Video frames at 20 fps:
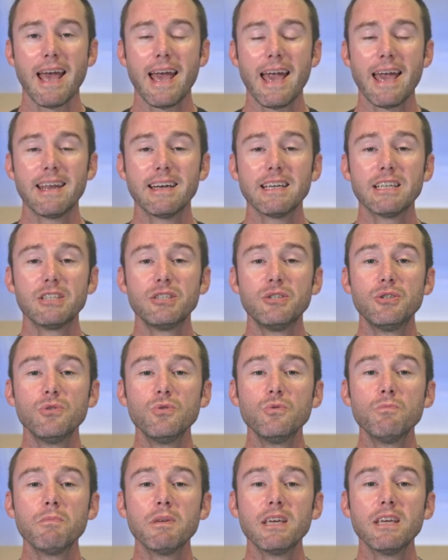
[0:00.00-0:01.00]
And I
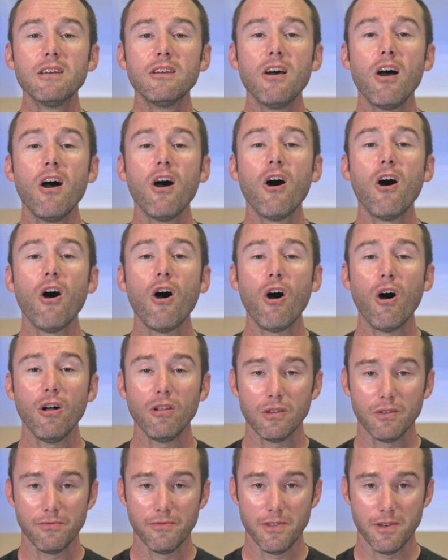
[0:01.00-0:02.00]
do mean
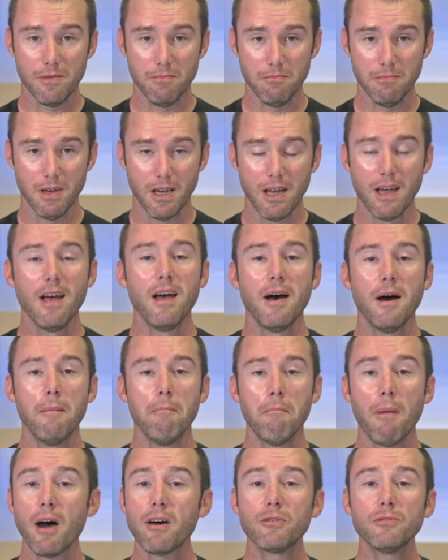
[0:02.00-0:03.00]
all of them,
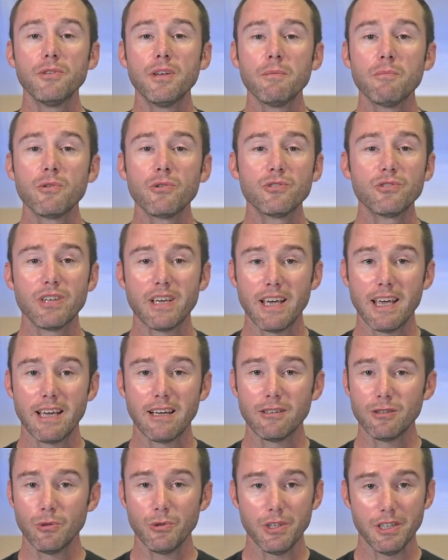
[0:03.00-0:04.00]
model numbers
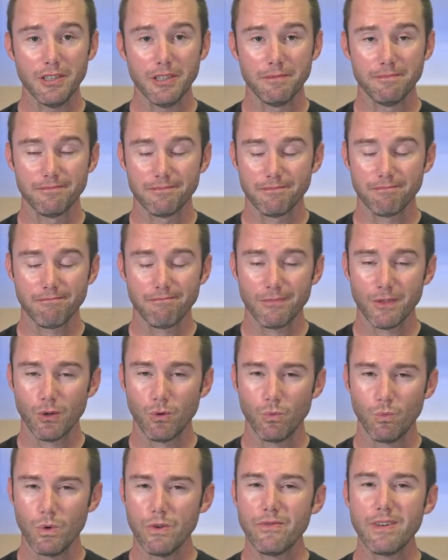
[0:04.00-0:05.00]
included.
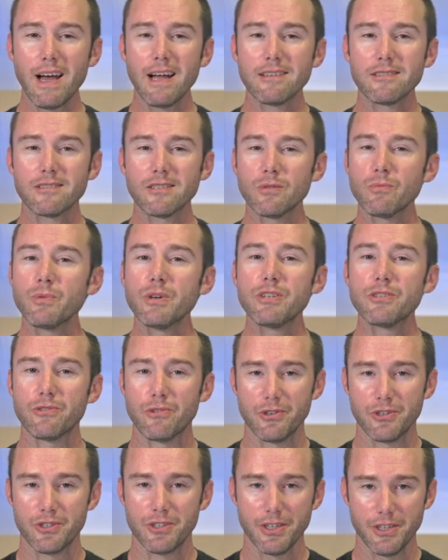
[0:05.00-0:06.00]
We've got some
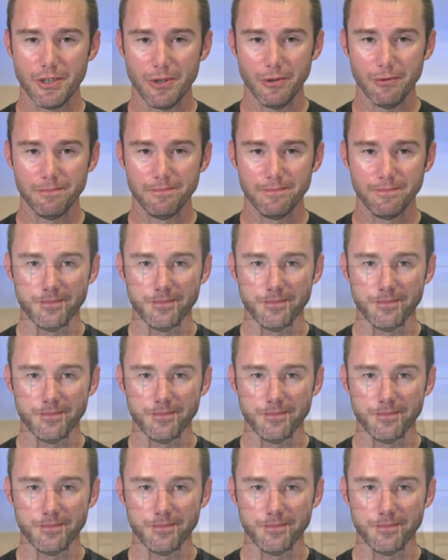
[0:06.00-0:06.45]
research to do.